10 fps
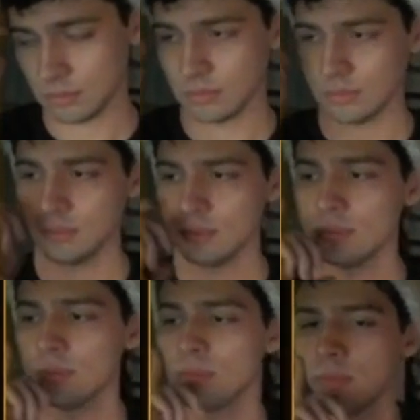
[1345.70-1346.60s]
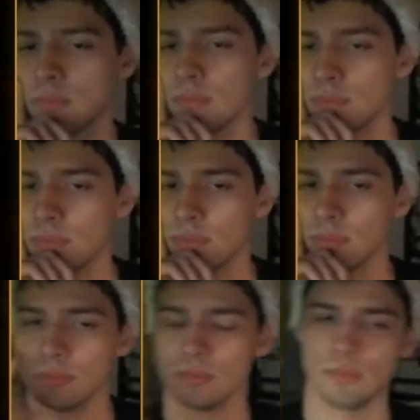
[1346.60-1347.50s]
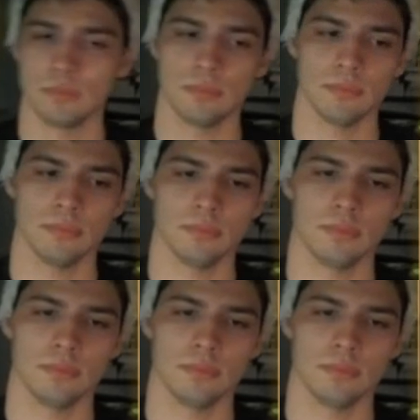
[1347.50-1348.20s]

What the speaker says: If you said the one thing that Dog did wrong in this tournament,